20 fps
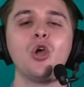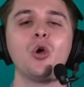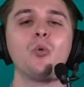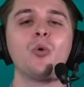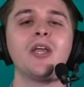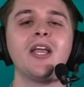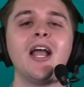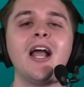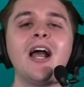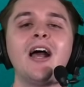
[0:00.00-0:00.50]

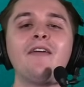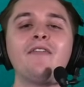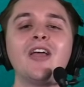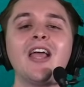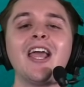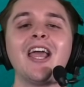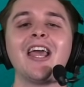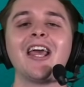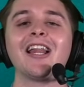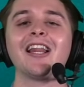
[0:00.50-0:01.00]
We have
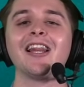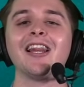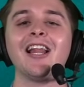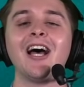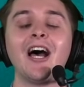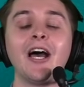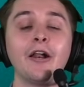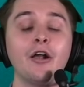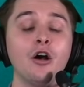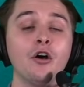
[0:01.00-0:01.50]
a
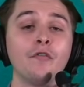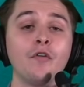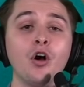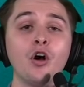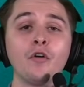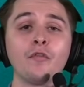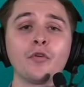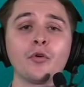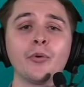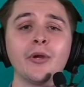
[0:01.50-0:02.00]
lot of
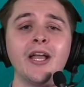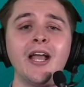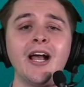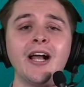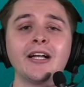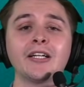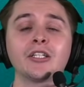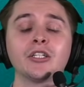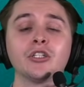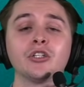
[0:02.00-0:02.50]

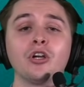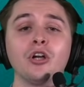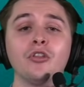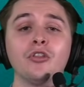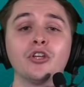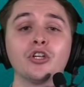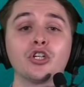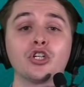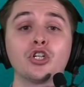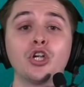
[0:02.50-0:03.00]
overreactions on
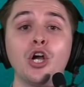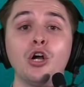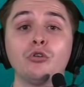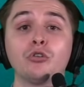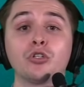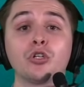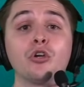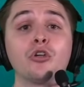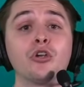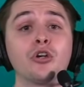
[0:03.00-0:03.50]
this show,
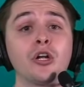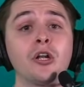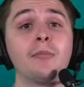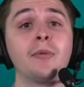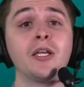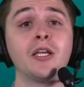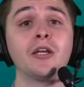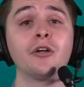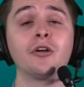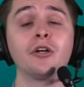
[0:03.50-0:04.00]
so you're going to
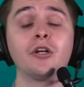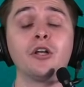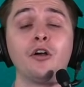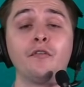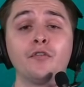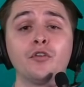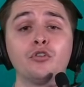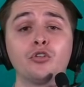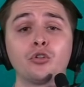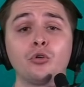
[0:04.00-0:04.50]
be hearing a
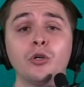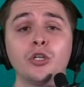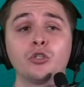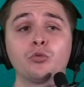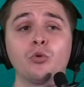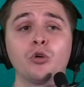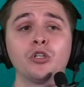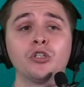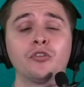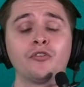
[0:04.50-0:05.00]
few choice
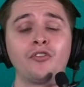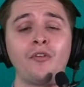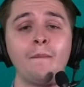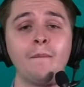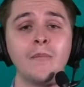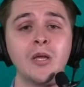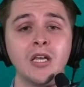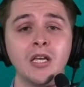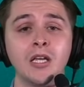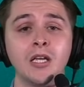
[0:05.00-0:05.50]
words
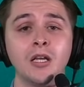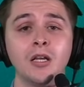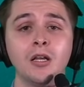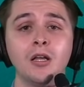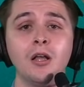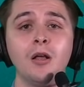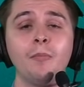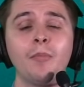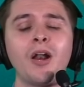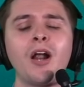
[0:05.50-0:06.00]
from me.
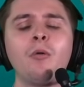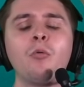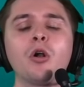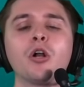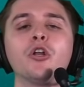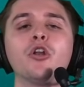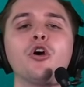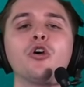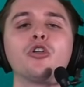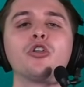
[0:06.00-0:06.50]
But I want
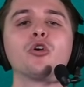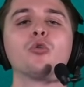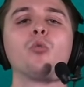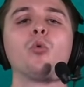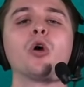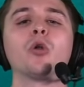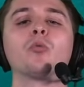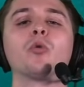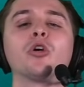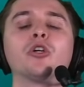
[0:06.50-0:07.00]
to know your
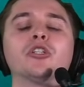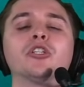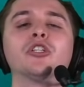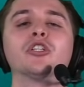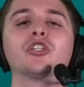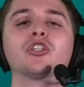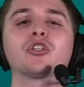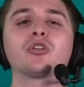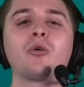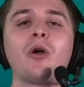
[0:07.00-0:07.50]
one word to
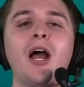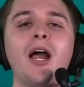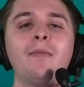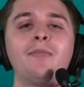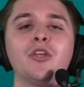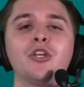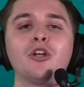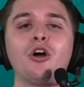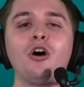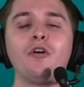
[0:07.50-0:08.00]
describe
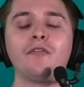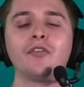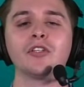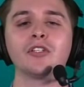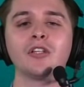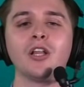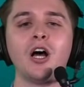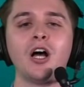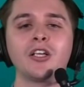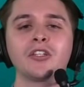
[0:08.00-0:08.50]
the
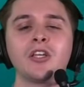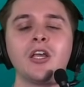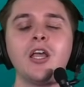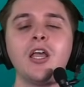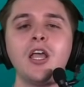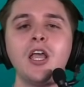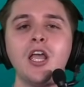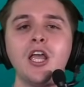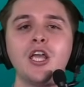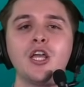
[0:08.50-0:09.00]
Dolphins' loss
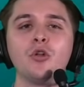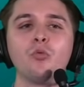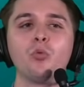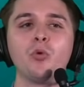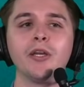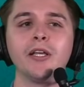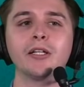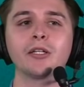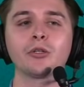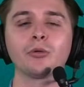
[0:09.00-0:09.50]
in
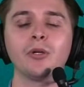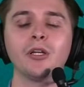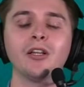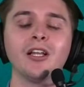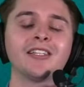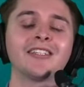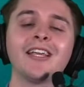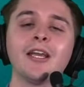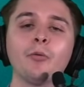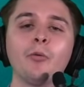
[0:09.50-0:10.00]
week three.
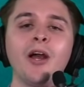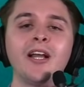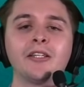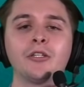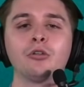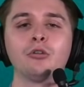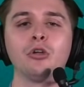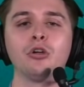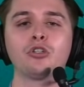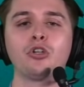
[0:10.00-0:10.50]
Let's get right
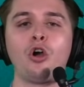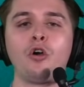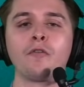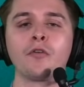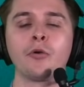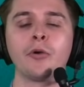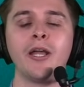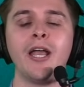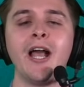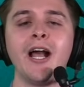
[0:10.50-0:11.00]
to those
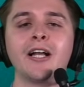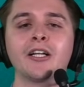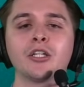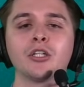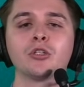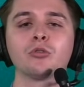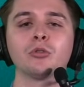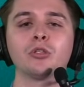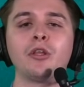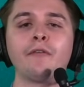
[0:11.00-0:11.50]

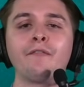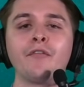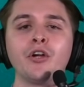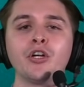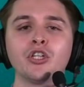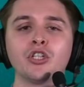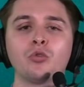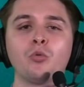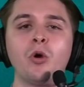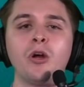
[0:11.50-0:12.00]
overreactions, with the
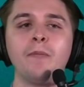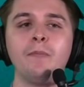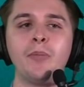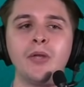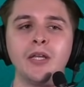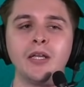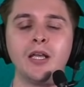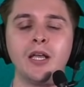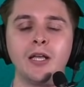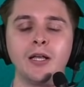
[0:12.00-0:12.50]
first one
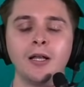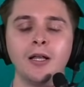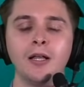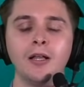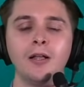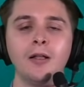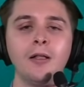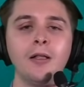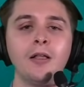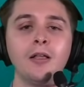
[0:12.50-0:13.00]
being
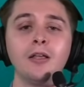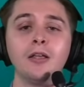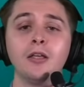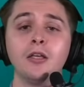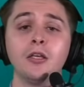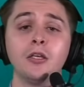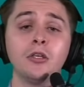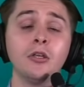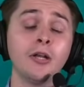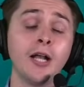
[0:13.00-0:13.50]

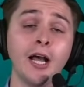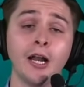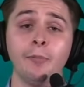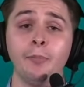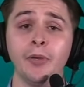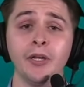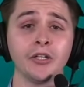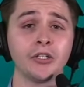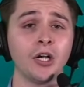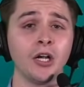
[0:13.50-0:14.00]
you got to
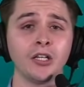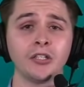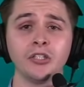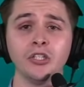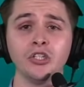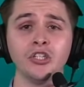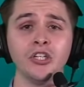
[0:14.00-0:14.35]
bench Austin